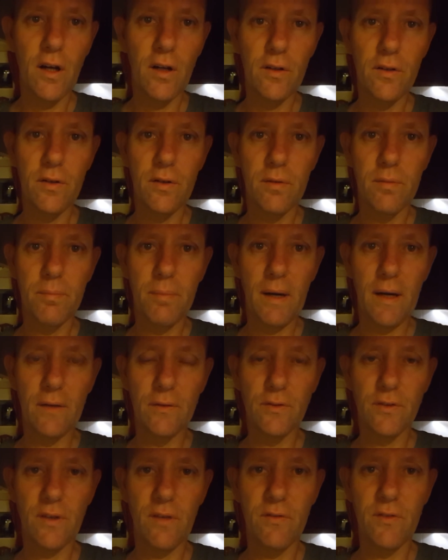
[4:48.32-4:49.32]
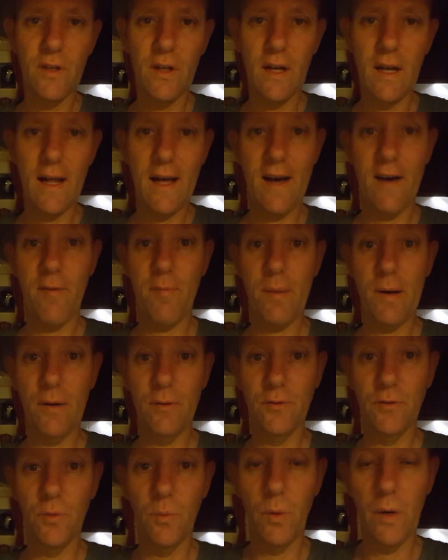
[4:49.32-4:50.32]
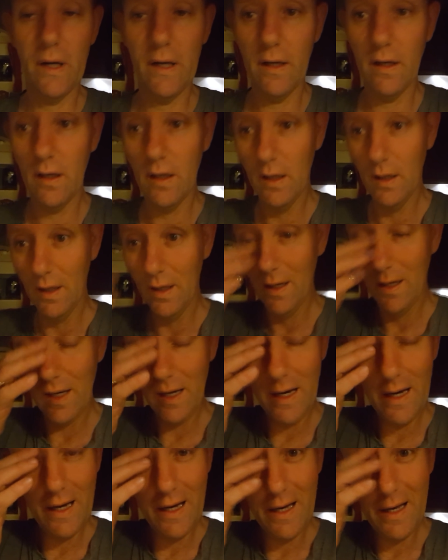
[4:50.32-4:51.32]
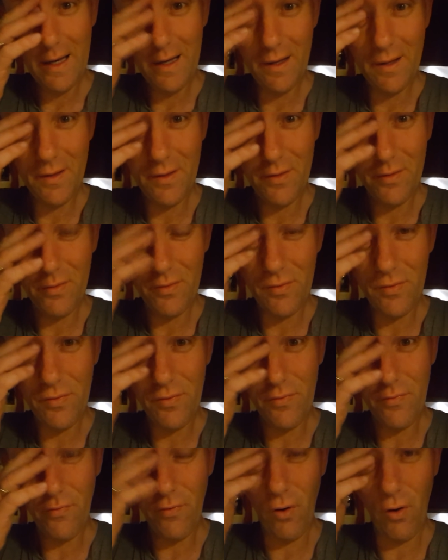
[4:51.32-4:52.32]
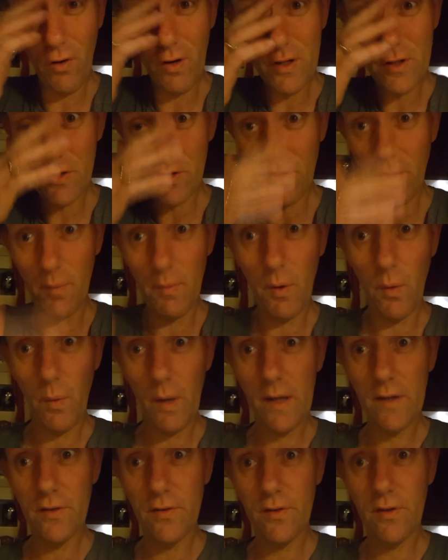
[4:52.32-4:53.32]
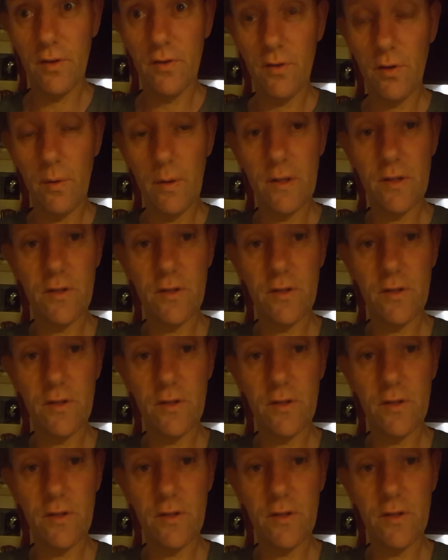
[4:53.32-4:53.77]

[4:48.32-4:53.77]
odd pounds 17 and a half pounds in weight uh, 4 inches on my waist 2